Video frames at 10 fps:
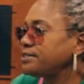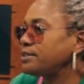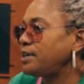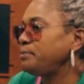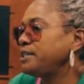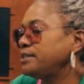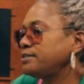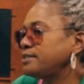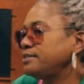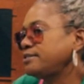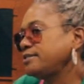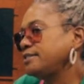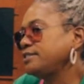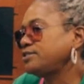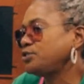So I mean, it's it's
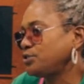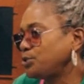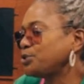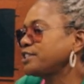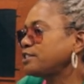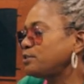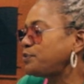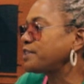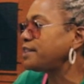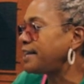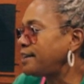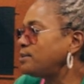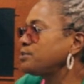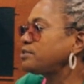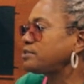it's usually good for the
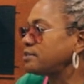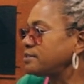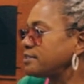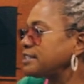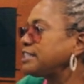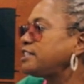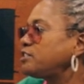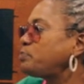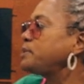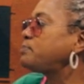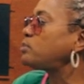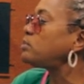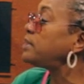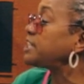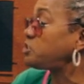lounge to give
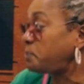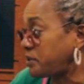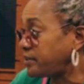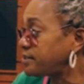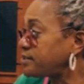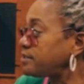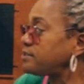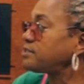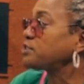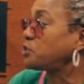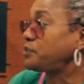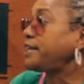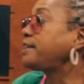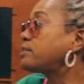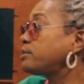people experiences right. to
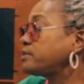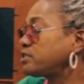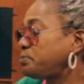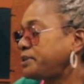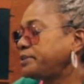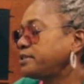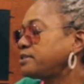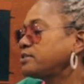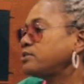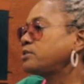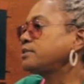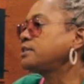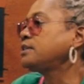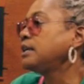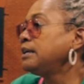create those experiences so
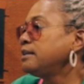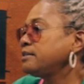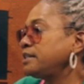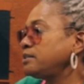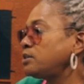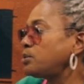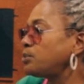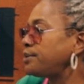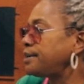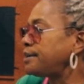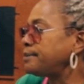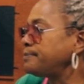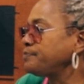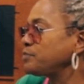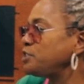that they know
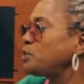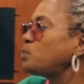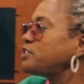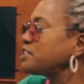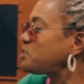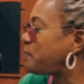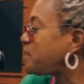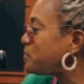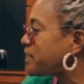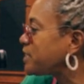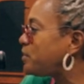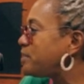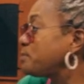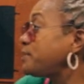um, you know what to expect when they go other